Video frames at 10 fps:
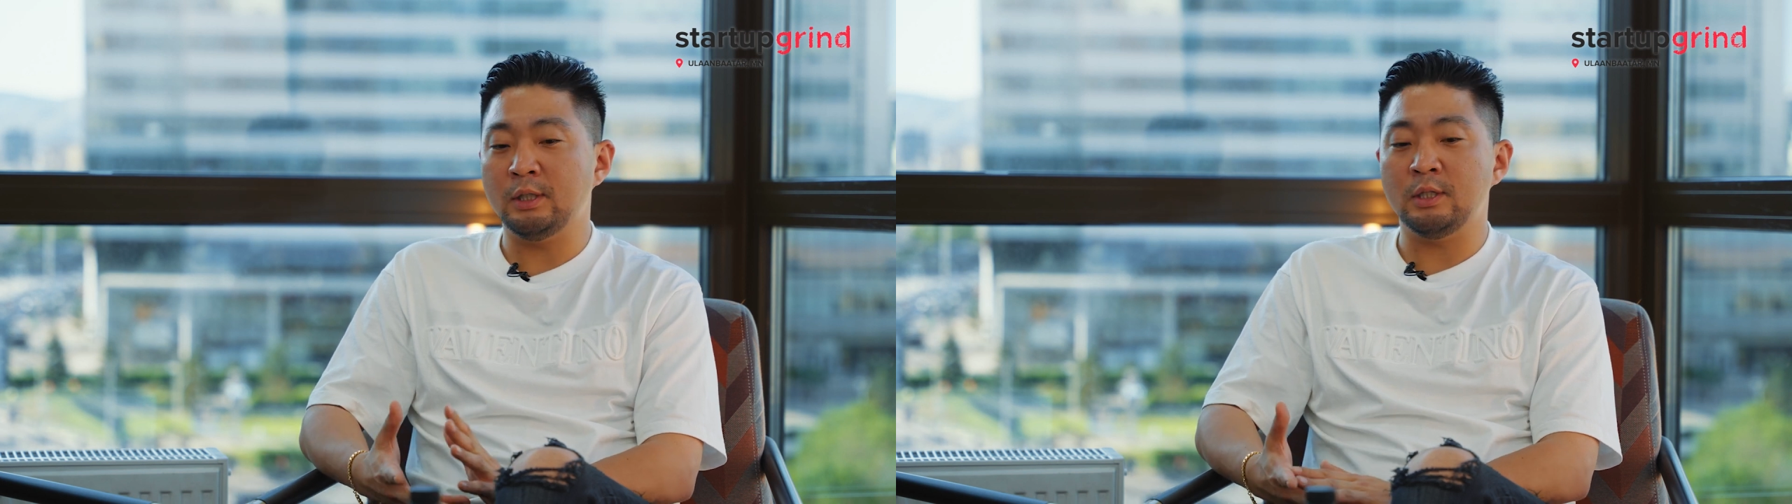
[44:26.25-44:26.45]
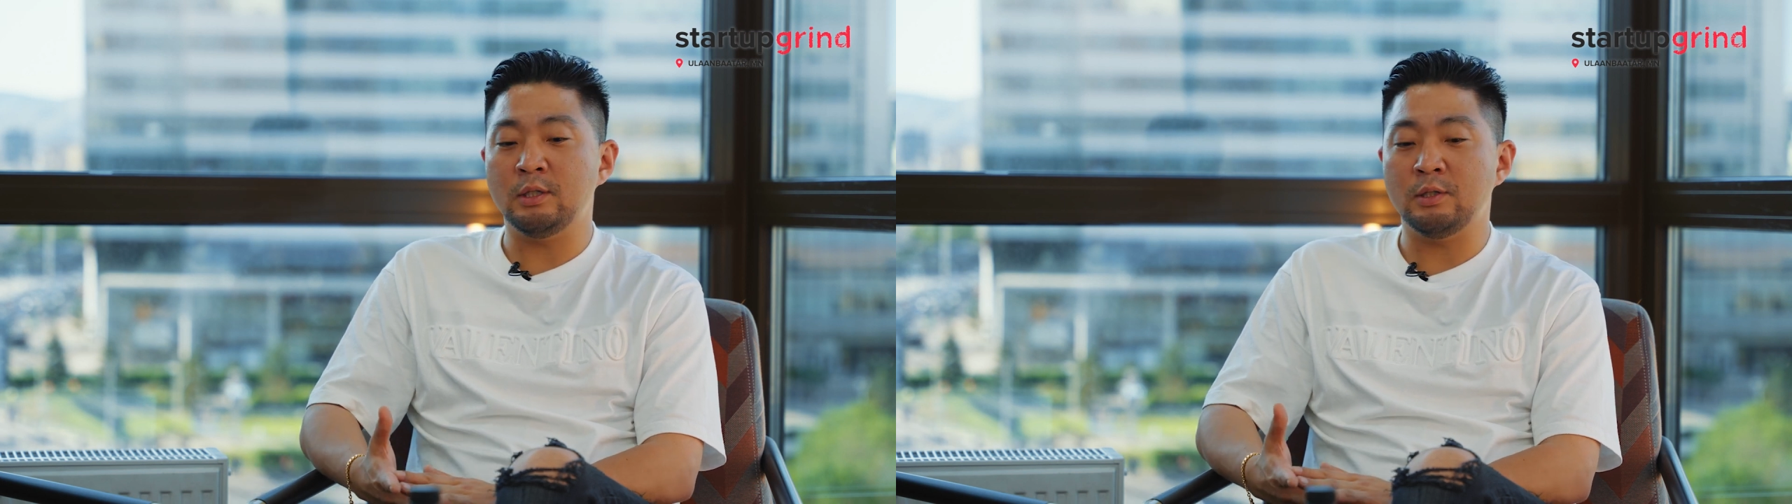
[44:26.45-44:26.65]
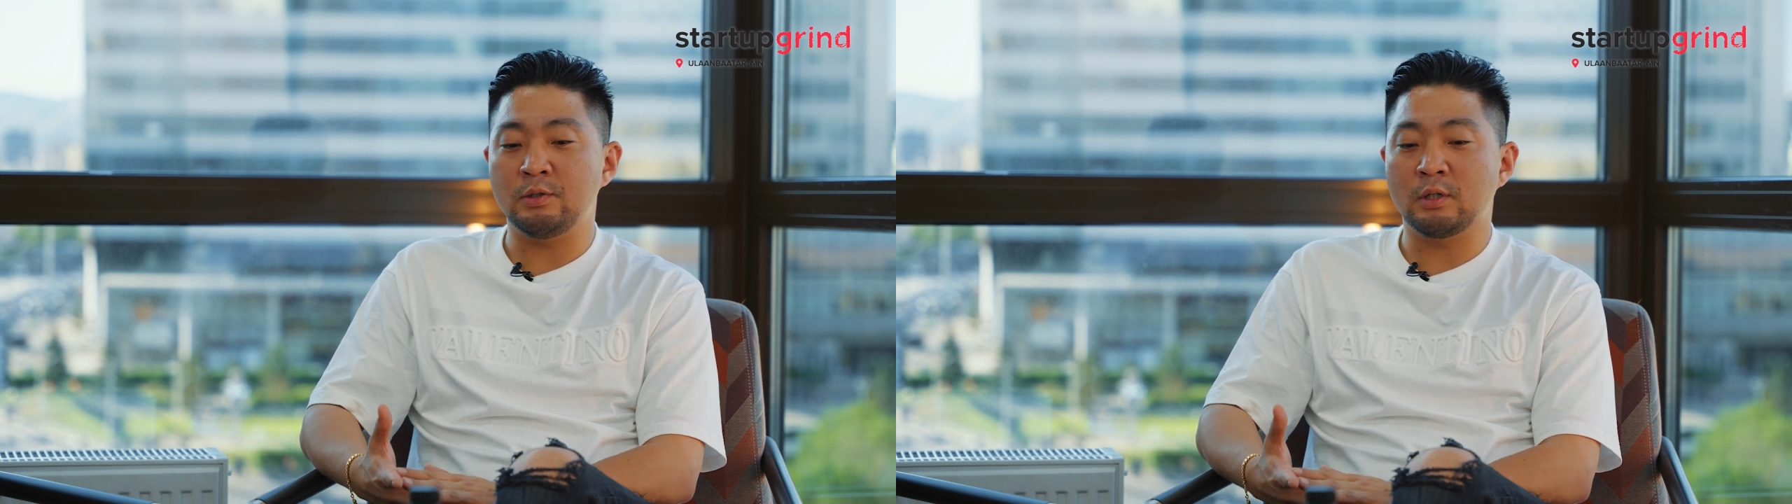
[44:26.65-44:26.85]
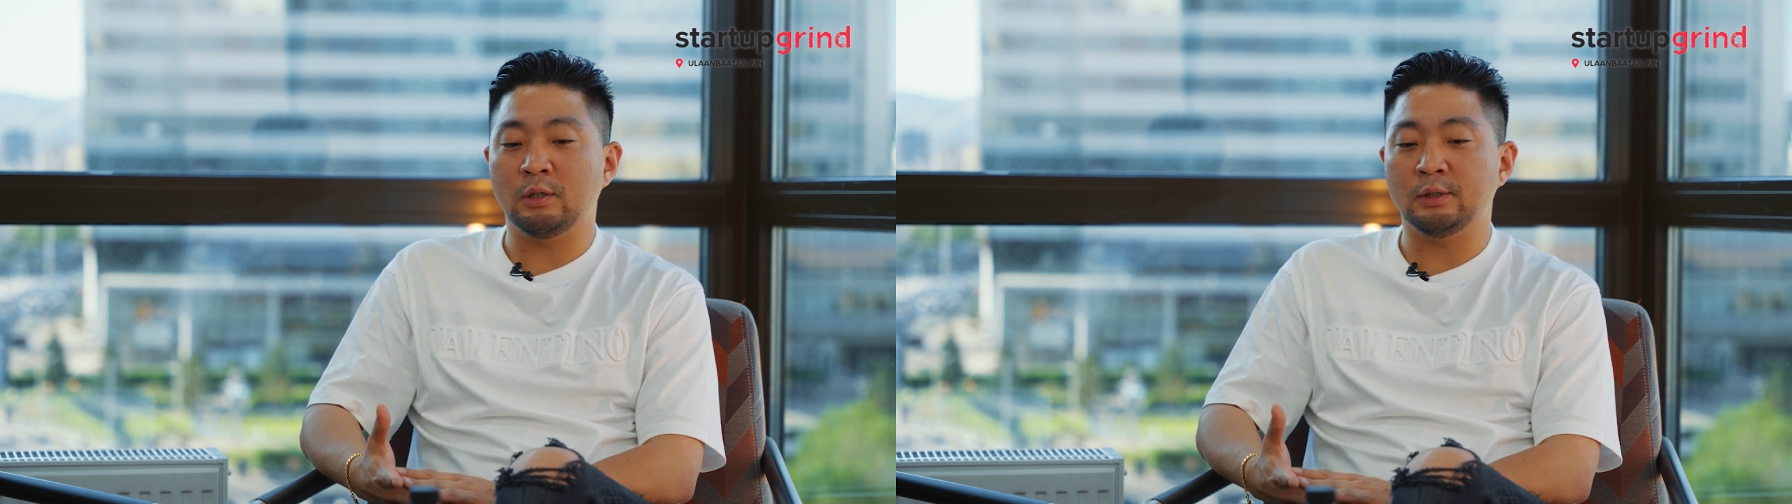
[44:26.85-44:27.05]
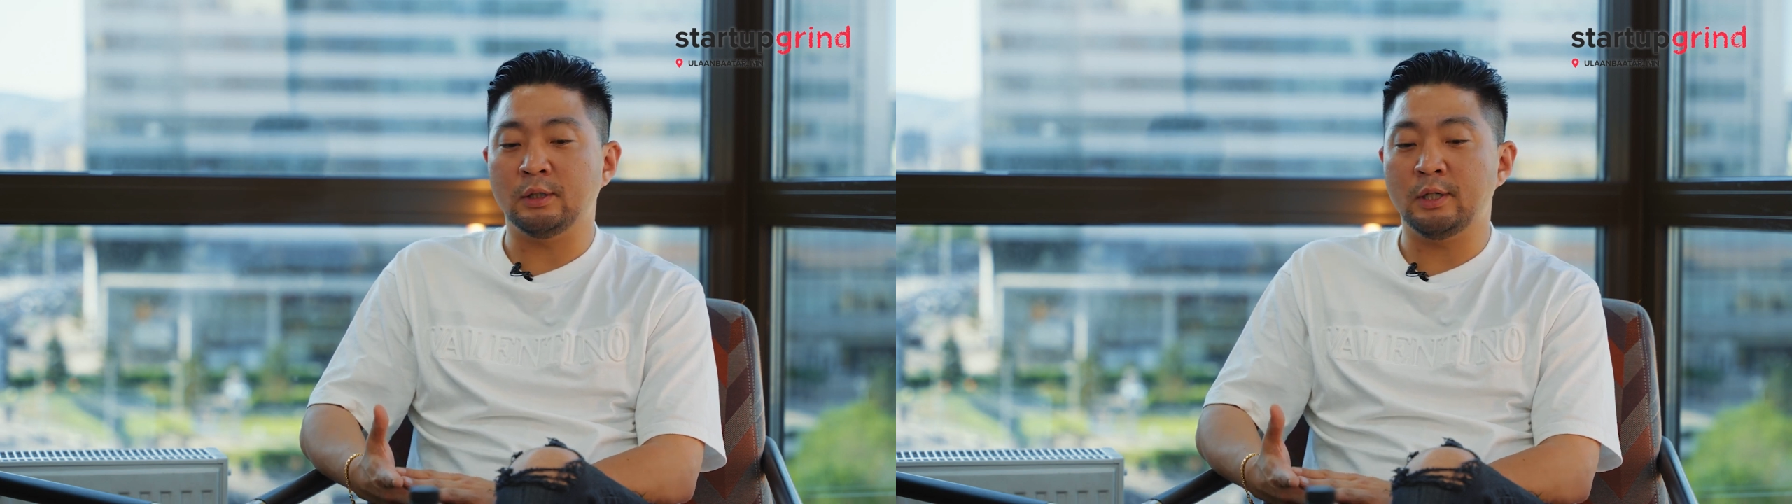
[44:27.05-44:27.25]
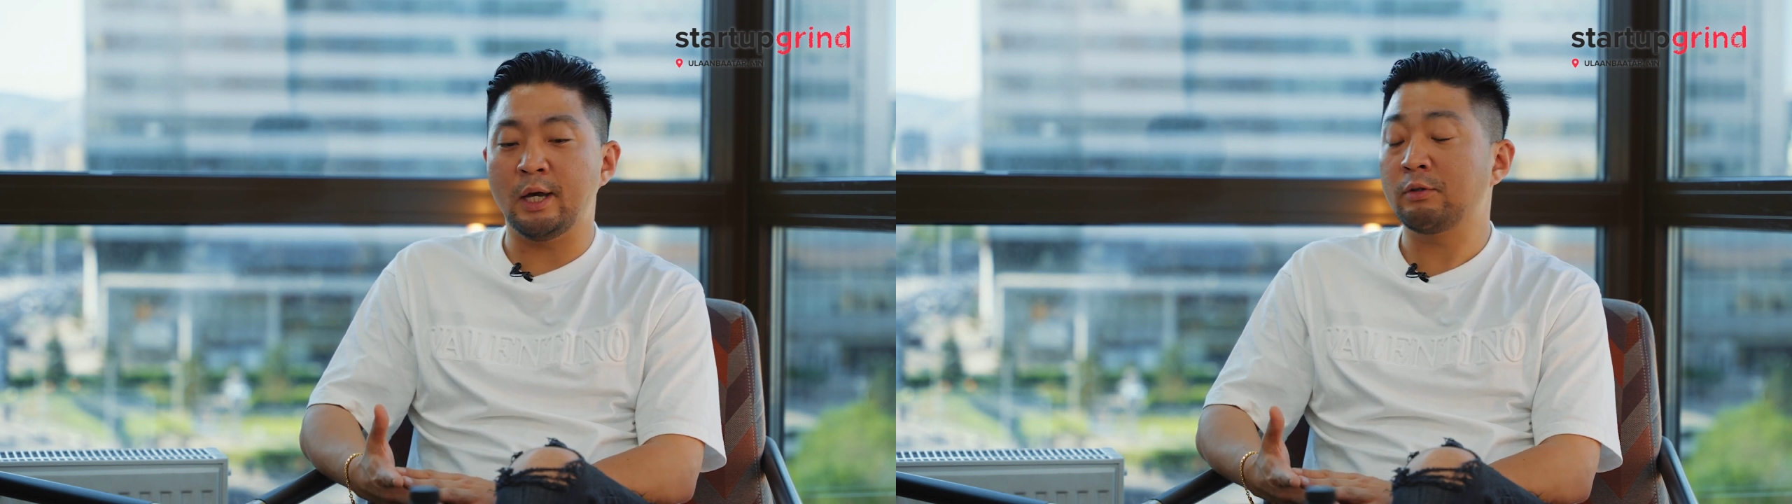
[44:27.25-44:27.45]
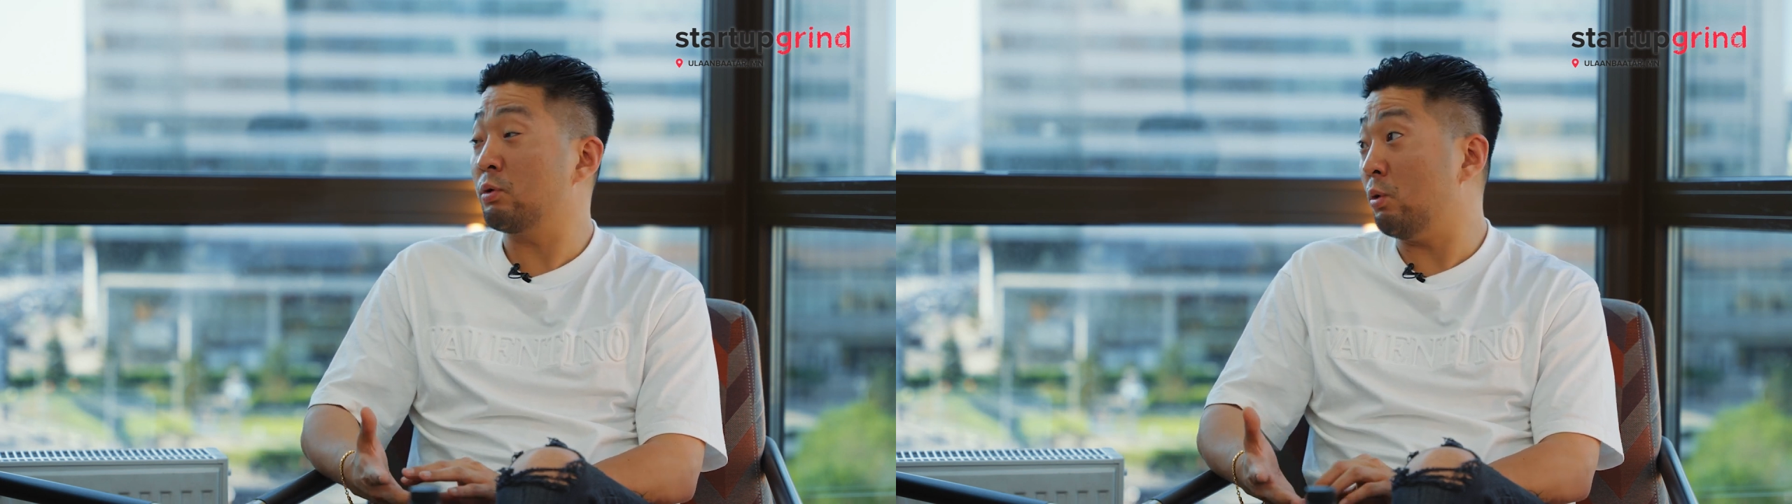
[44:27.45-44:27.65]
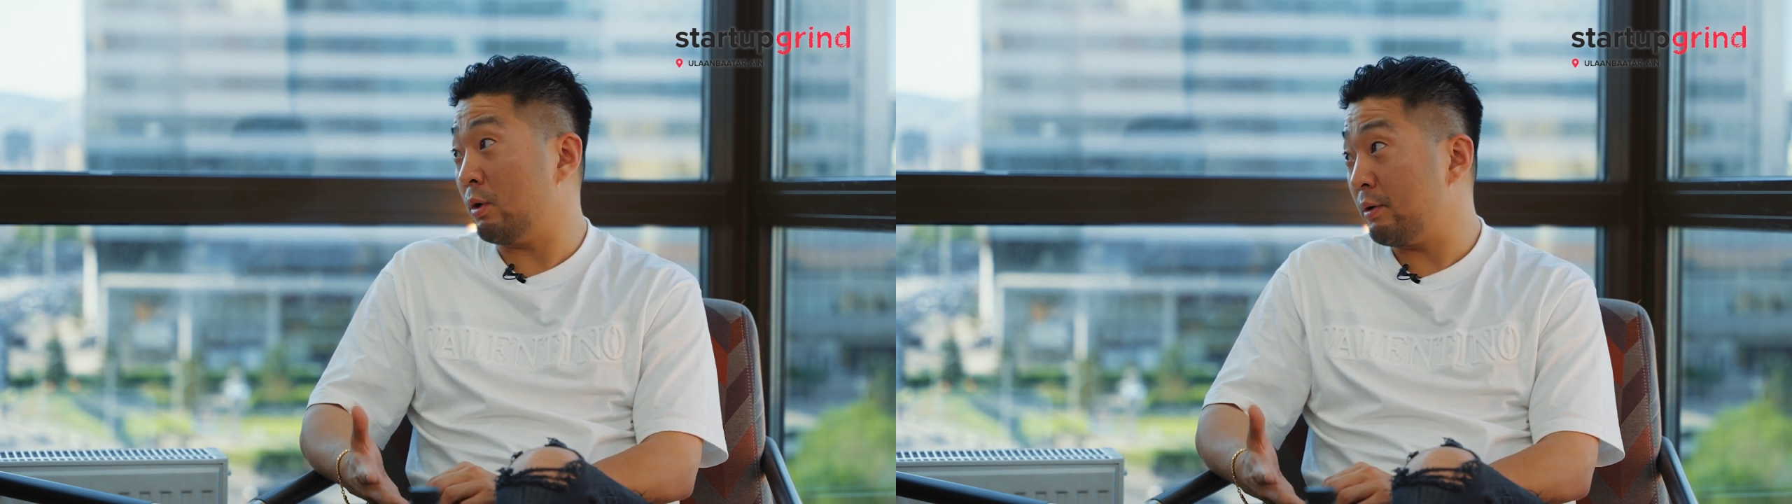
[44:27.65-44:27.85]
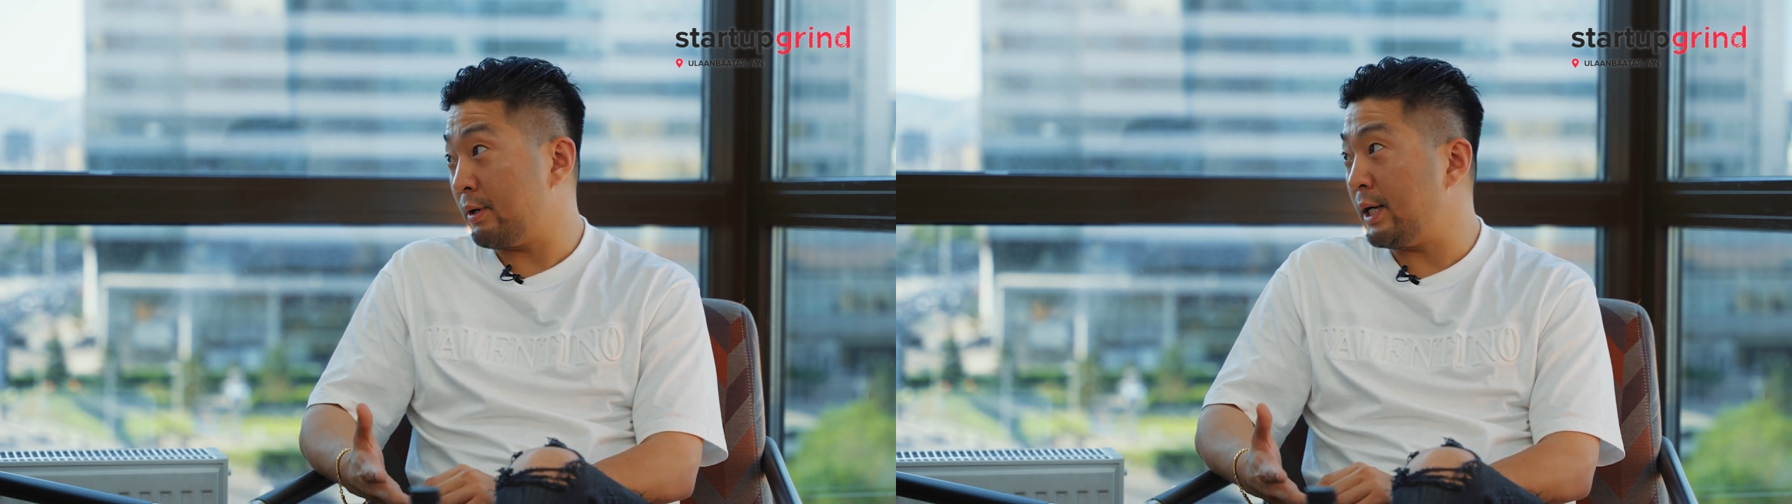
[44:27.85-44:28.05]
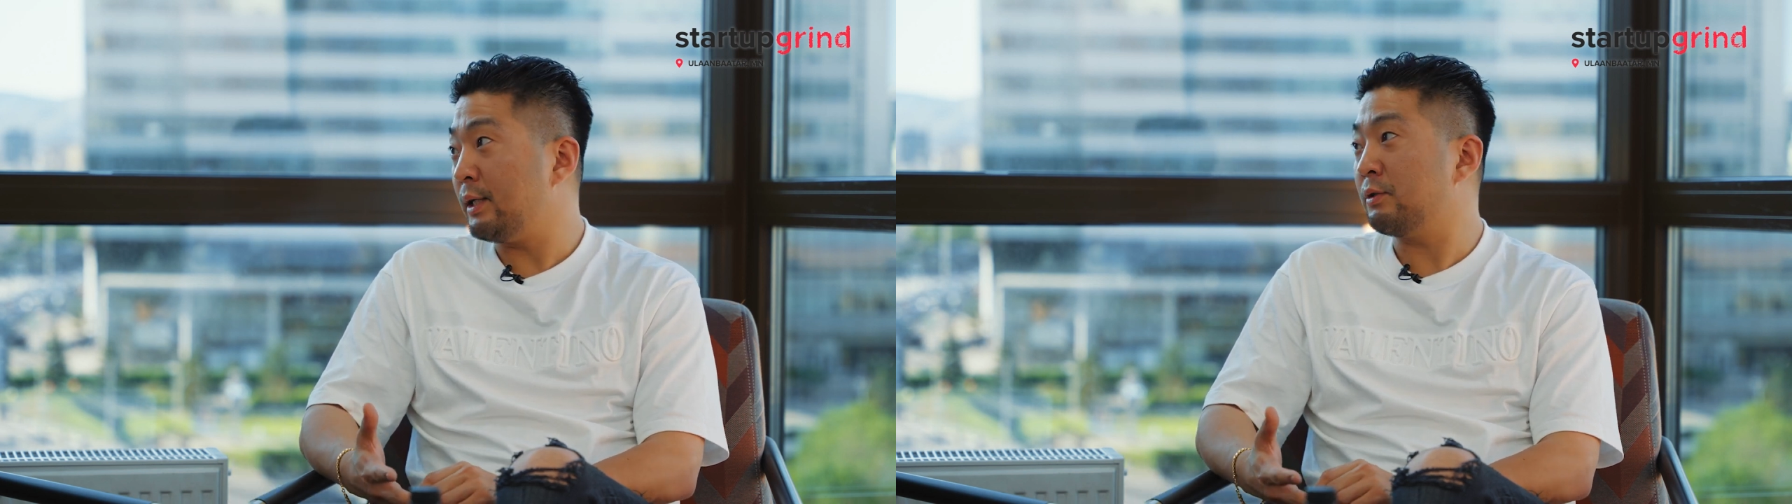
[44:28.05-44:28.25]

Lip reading: is called the X-Core, right?